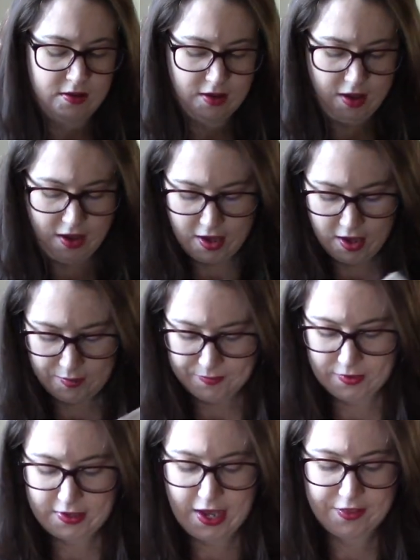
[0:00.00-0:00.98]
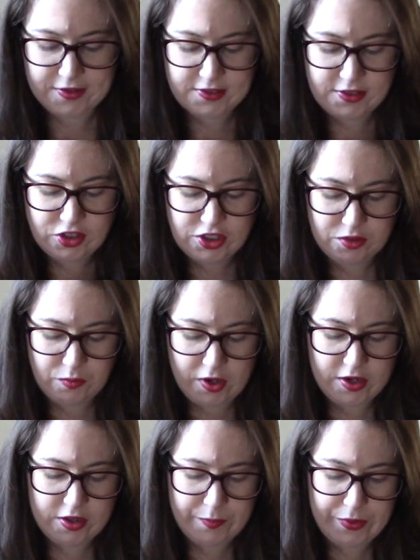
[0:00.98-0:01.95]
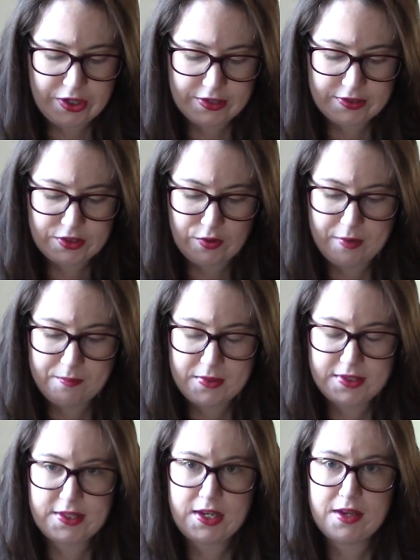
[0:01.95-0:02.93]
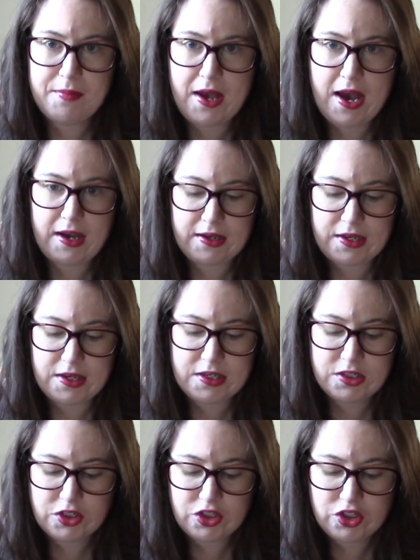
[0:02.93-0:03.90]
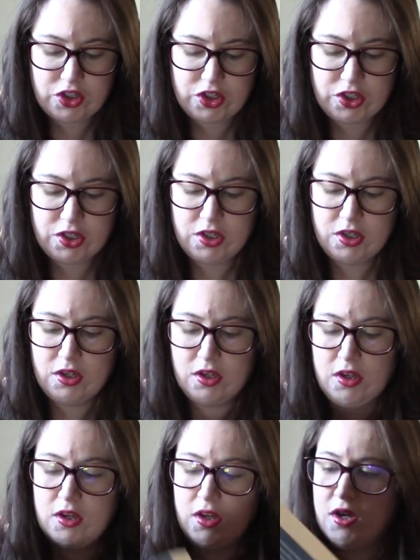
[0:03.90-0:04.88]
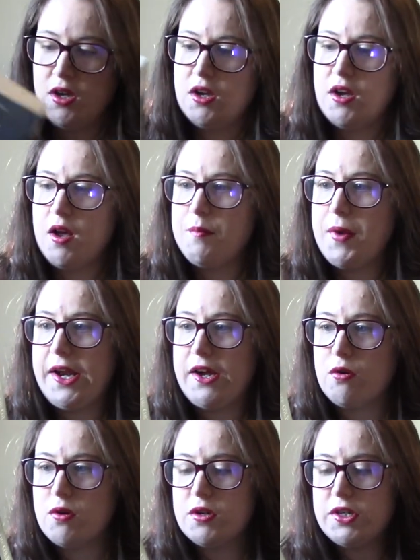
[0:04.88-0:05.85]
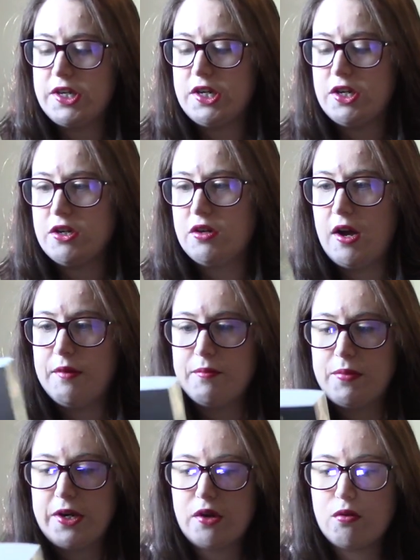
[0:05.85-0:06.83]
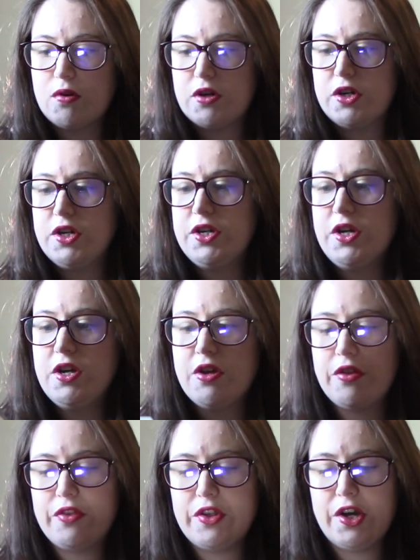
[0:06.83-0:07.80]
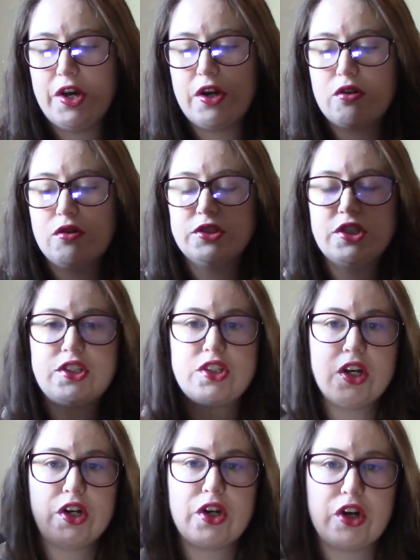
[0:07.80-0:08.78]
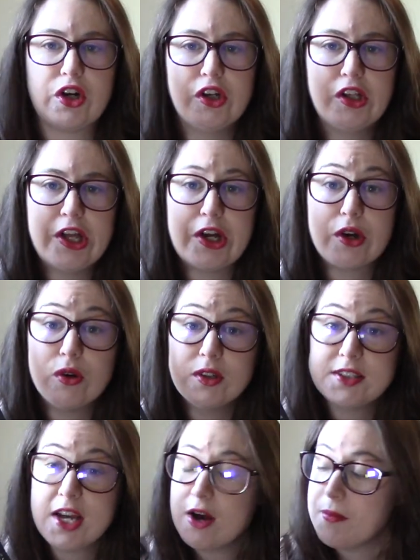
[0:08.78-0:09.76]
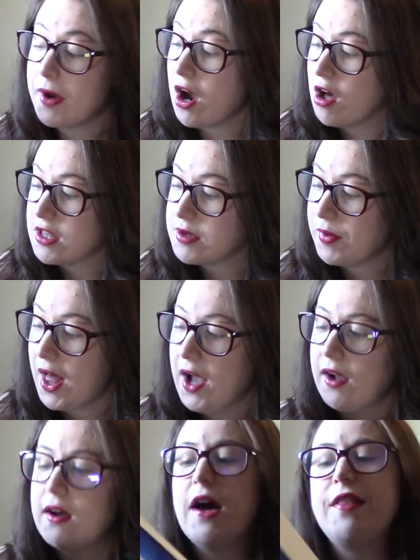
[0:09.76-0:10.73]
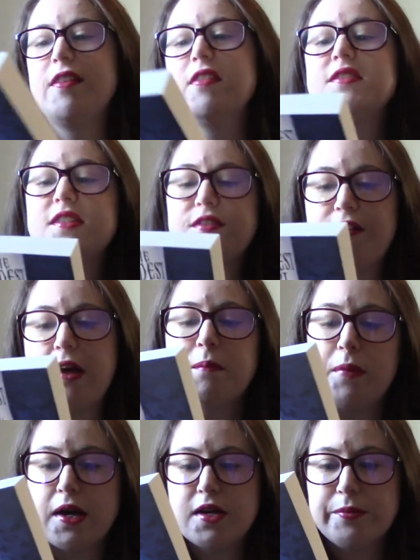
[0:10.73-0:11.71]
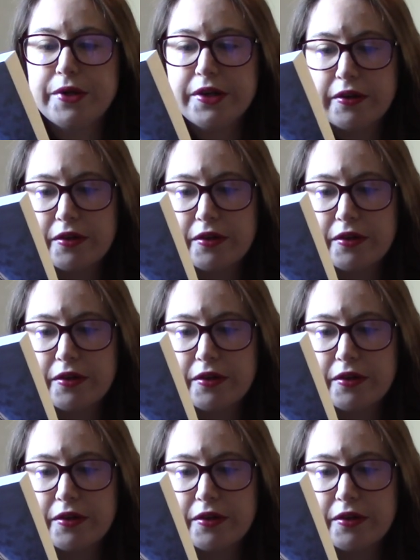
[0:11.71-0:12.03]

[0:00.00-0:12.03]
Um, yeah, this is just one of the books, so I'm missing a package but I ordered but I ordered The Coldest Girl in Coldtown by Holly Black. I think this is a vampire book.